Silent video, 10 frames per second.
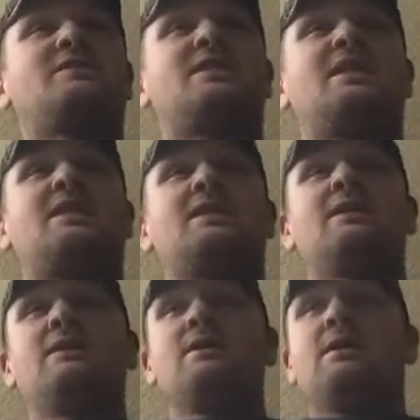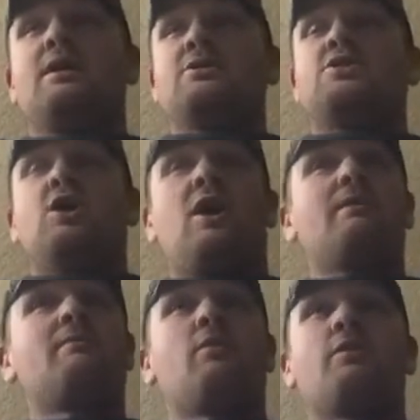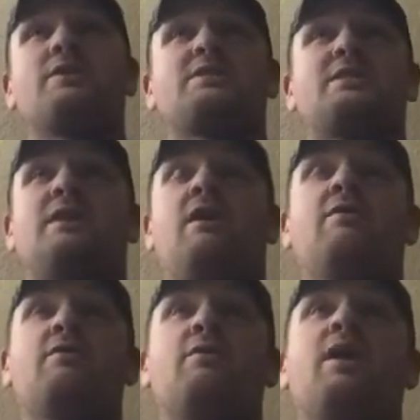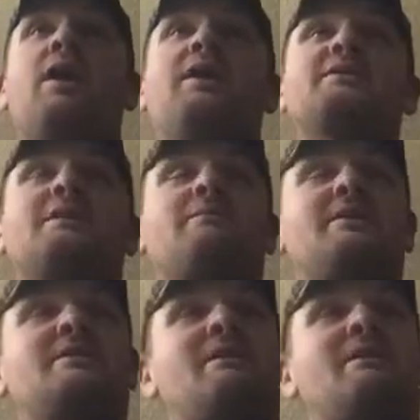seen uh, John Morrison on the rise? How many